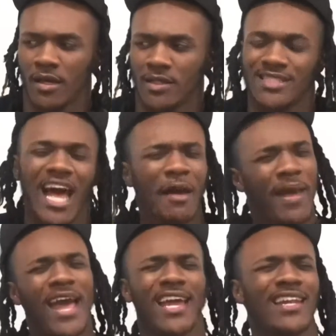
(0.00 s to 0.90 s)
Stop
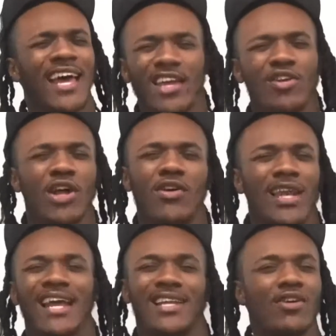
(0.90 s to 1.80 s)
acting like you don't
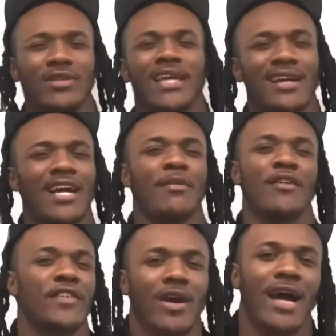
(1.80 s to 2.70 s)
let no nigga come
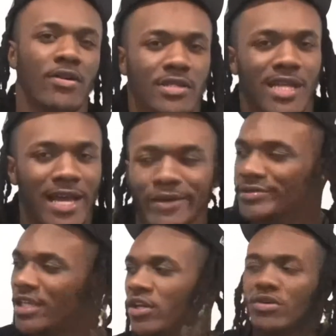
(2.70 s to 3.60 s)
over your house. Like,
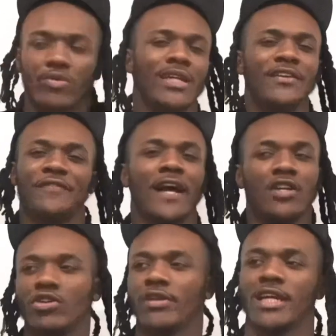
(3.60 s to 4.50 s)
so when the fuck
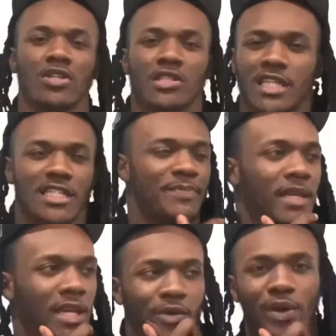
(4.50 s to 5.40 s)
do you get your cheeks
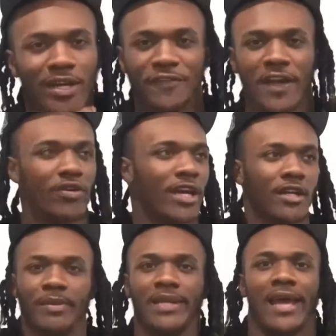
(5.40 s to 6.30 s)
beat? And when the fuck you
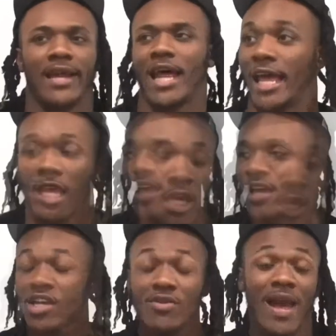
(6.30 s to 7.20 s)
gonna be that? Like,
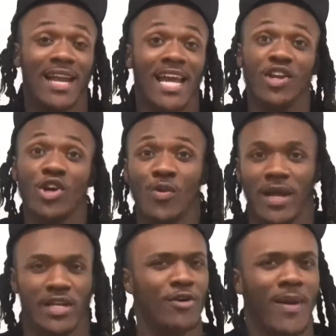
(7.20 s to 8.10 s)
you act like you don't
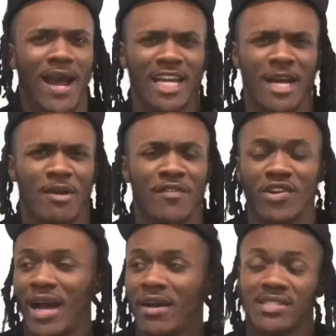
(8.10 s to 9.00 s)
want nobody to come over
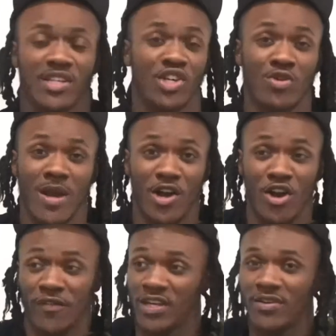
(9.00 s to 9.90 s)
your house and you don't want to
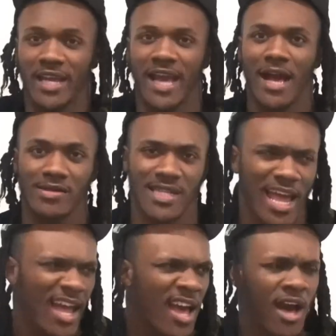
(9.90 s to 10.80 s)
go over no nigga house
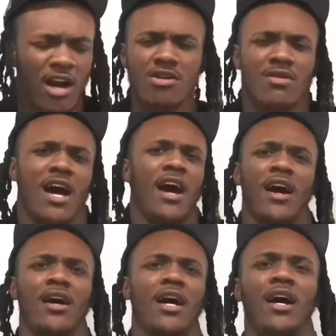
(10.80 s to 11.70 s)
like, oh, uh-uh,
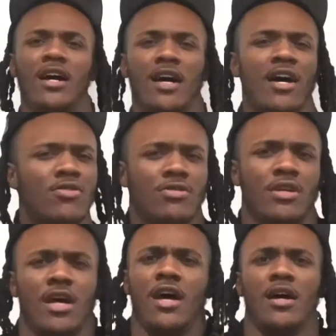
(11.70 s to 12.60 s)
uh-uh,
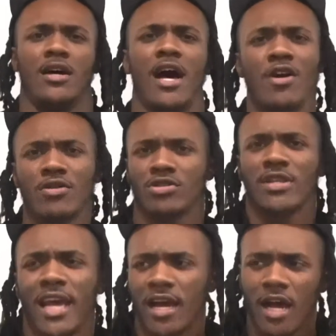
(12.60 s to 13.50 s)
uh-uh, I don't do
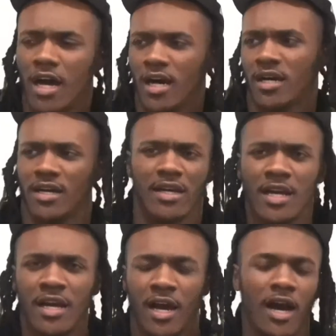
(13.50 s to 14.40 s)
that, uh-uh.
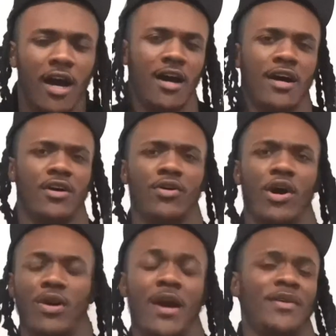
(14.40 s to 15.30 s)
Uh-uh,
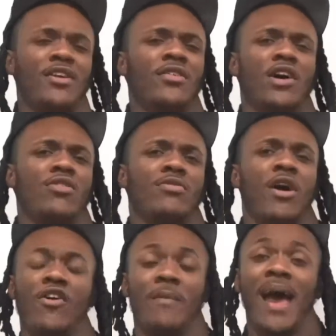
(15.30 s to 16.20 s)
oh, oh, coming over, oh,
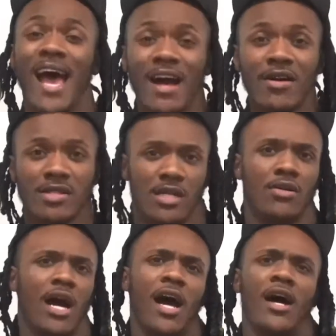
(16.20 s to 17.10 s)
oh, my house,
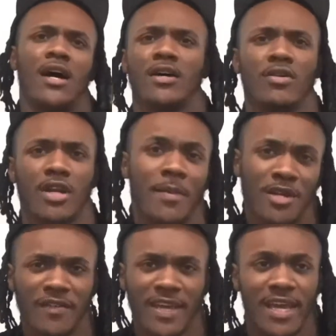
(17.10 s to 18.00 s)
oh, uh-uh, oh,
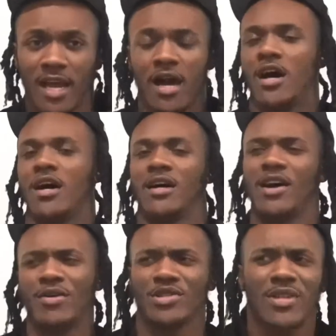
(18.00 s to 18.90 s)
coming over here,
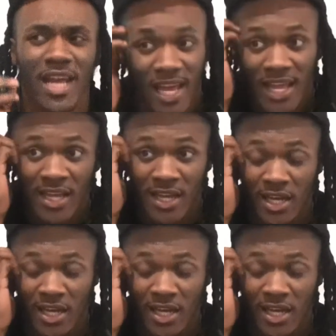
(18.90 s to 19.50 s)
uh-uh, I don't do that.